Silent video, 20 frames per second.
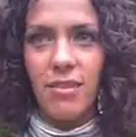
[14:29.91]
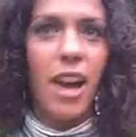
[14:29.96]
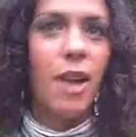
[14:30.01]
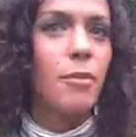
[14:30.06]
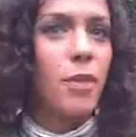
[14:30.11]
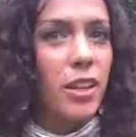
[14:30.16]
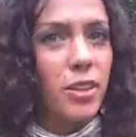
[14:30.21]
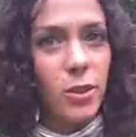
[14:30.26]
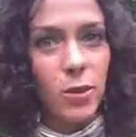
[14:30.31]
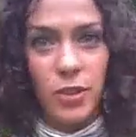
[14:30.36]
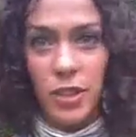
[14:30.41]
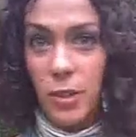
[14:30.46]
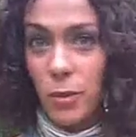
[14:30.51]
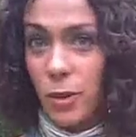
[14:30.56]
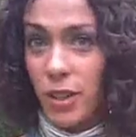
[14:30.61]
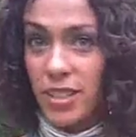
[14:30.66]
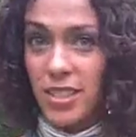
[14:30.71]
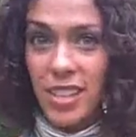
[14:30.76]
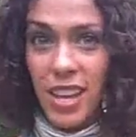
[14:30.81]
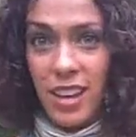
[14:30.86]
I'm not the only
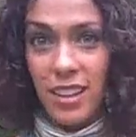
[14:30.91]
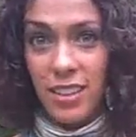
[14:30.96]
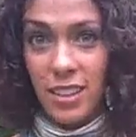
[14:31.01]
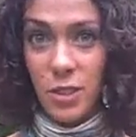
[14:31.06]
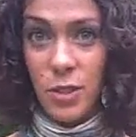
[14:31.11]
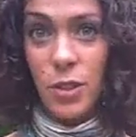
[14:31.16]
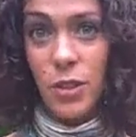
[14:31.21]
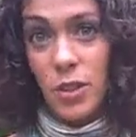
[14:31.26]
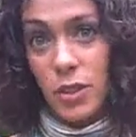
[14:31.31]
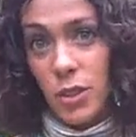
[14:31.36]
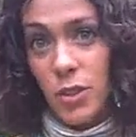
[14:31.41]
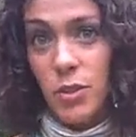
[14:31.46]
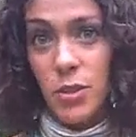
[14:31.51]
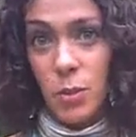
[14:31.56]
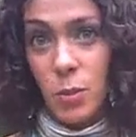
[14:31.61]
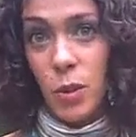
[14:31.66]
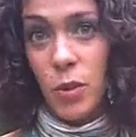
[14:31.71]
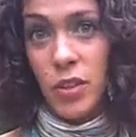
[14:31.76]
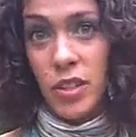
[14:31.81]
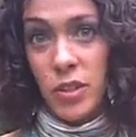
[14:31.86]
one saying this. You can do
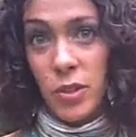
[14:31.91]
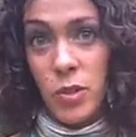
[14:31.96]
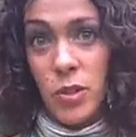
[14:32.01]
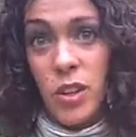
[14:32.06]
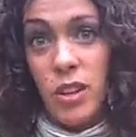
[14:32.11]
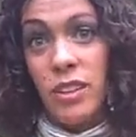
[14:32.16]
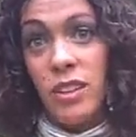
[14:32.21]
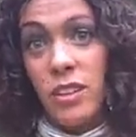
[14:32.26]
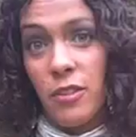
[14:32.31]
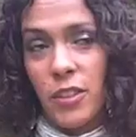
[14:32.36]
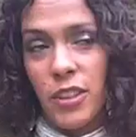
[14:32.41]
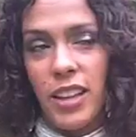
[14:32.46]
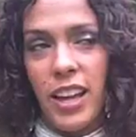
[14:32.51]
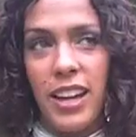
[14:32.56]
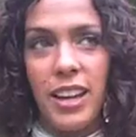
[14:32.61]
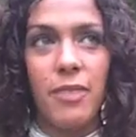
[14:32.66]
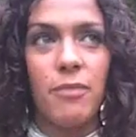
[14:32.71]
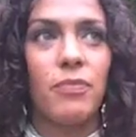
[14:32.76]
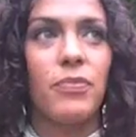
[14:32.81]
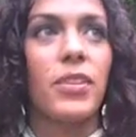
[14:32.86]
some more research on it if you
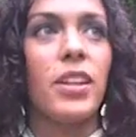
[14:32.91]
like.